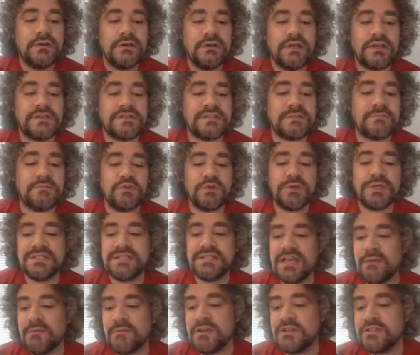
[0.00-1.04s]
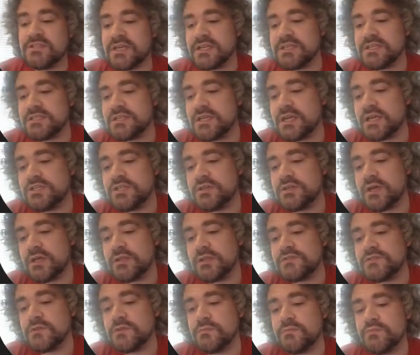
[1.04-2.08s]
Now, since I'm doing damage, I, sh I should
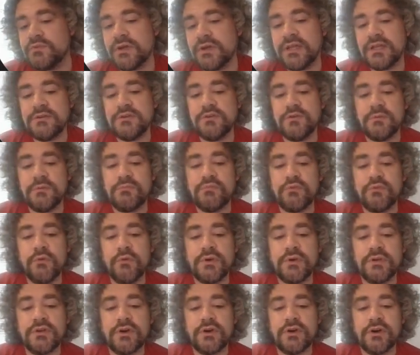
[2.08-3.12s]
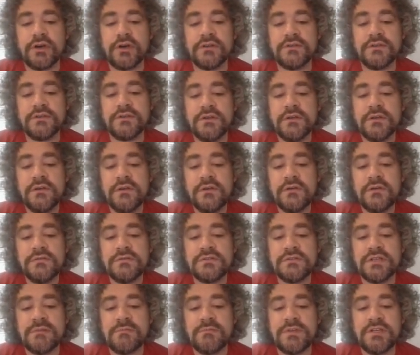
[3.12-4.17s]
also probably do a broken heart.
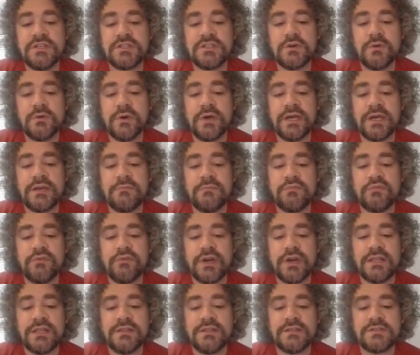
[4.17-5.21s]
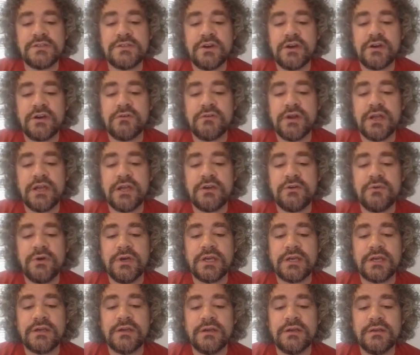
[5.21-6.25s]
So let me just go ahead and break this heart right
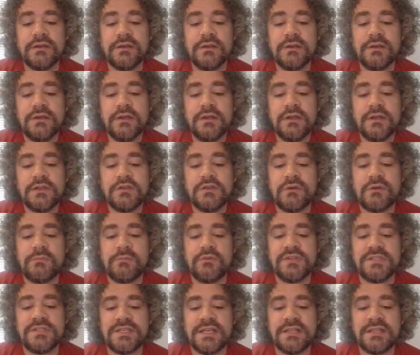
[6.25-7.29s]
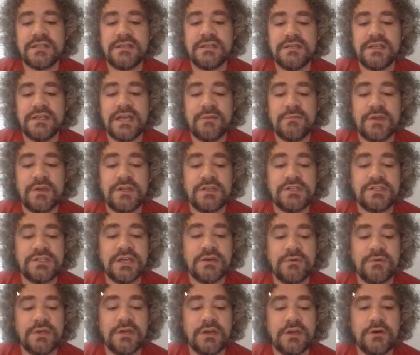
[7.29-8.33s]
quick to represent the damage. There we